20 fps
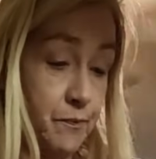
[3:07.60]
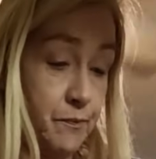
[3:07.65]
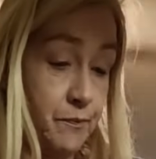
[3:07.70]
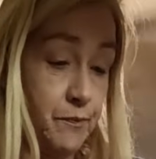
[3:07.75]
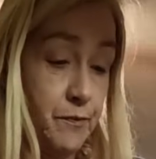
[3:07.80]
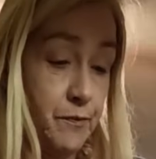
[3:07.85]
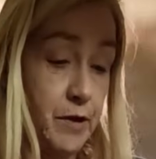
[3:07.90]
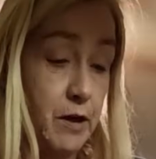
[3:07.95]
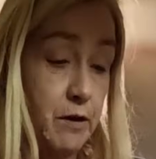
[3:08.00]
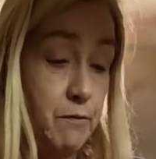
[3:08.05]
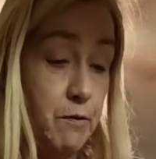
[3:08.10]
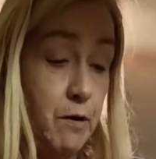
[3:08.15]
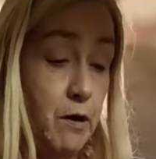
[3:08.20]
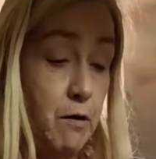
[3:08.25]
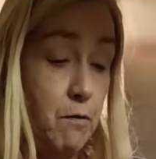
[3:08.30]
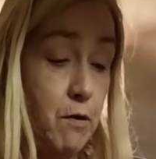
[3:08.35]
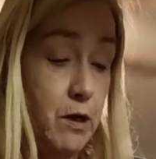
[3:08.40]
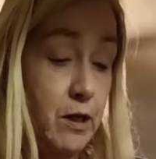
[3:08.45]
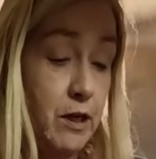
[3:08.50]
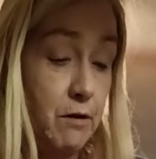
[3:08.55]
Because we don't
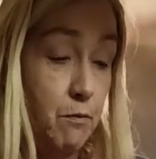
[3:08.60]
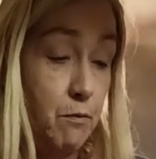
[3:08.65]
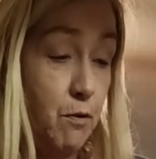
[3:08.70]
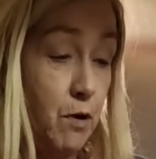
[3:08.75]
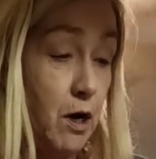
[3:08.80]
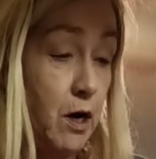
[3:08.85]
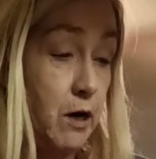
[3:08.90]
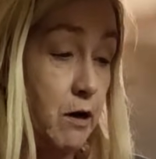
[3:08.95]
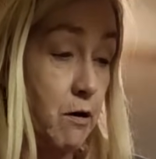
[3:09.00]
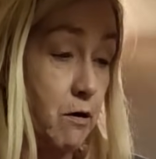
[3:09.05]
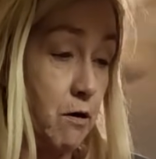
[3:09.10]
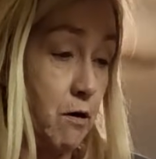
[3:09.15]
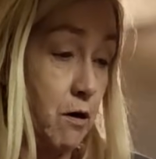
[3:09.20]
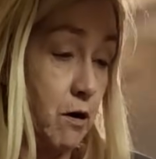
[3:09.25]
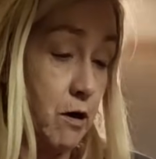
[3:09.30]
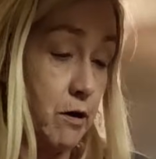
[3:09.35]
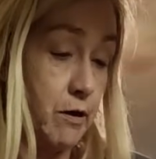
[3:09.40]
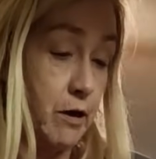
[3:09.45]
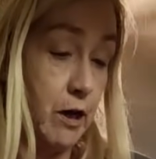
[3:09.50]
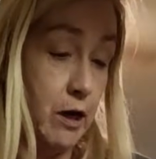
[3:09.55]
want the water
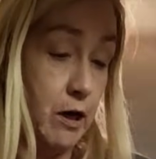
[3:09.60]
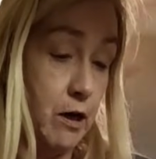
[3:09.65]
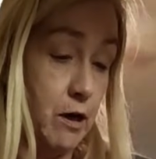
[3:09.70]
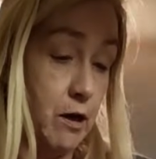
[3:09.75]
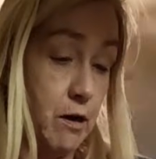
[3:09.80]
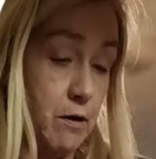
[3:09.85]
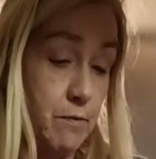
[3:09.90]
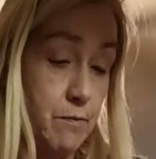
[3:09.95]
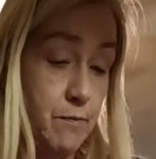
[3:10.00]
on the...